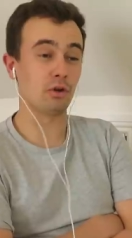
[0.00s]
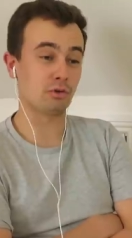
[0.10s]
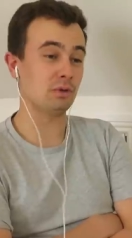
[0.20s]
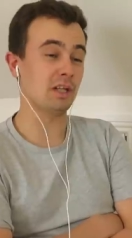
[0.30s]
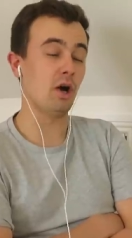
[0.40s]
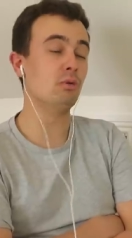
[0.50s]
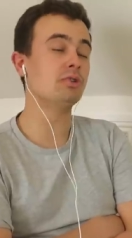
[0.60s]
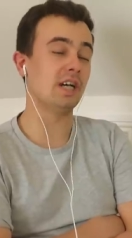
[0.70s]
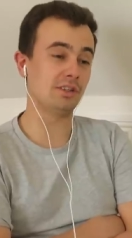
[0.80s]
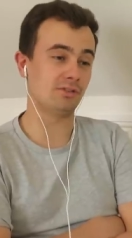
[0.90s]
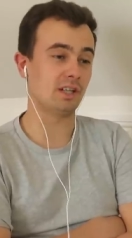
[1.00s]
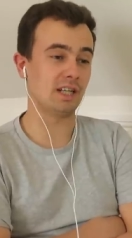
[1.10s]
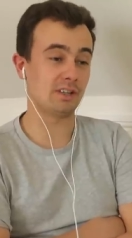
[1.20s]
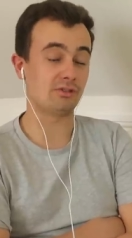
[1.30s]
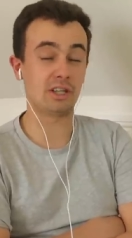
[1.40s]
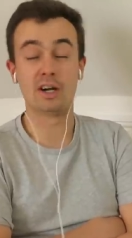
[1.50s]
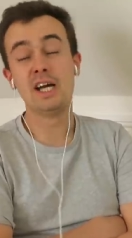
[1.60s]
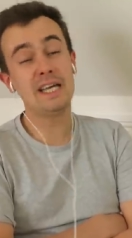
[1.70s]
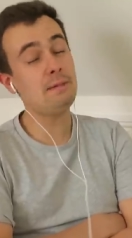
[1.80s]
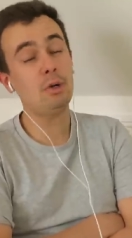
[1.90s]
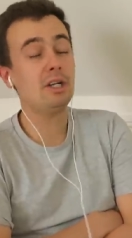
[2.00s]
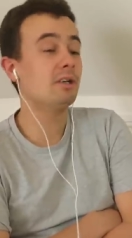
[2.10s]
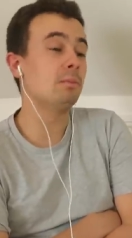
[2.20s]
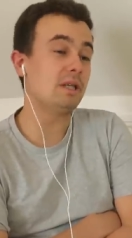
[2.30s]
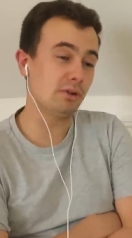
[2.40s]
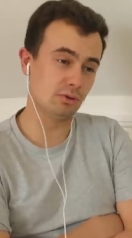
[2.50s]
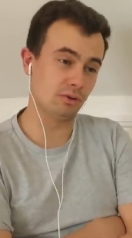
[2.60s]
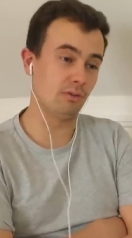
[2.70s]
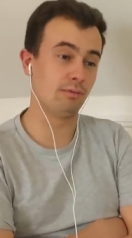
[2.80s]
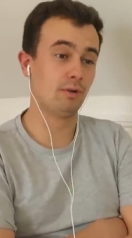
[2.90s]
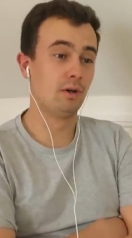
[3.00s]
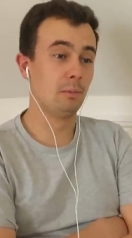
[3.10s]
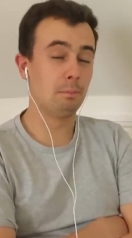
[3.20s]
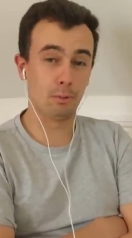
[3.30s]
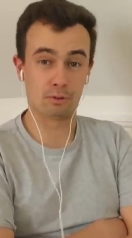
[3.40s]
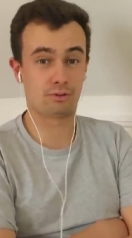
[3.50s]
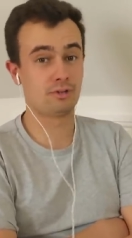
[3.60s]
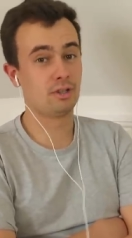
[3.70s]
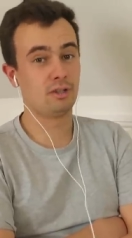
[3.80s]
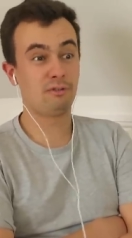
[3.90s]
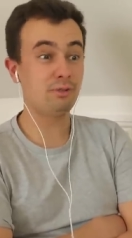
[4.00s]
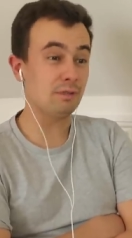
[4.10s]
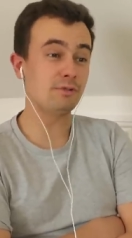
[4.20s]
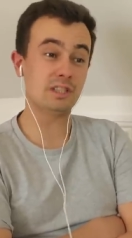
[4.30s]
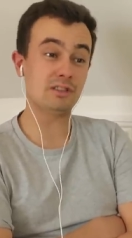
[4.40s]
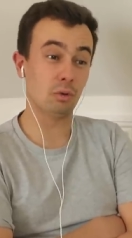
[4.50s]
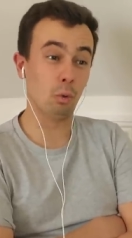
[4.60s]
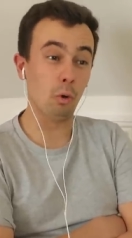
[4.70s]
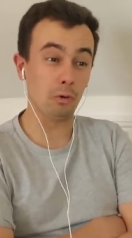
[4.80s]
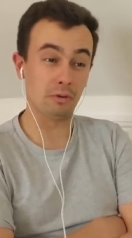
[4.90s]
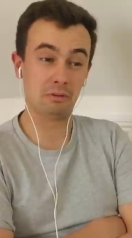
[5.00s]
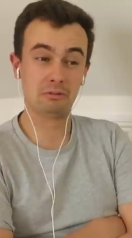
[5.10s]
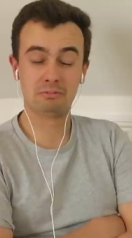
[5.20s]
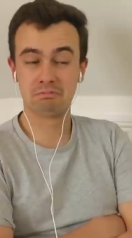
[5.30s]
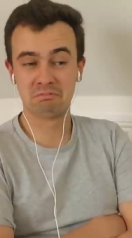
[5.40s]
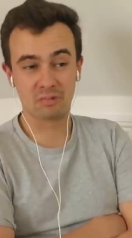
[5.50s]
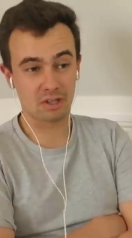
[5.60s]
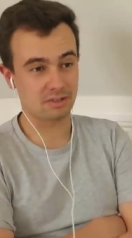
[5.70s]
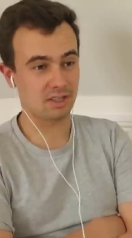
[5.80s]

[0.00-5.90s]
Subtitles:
horse will go chasing next year. He mightn't be good enough, but 50 to 1, I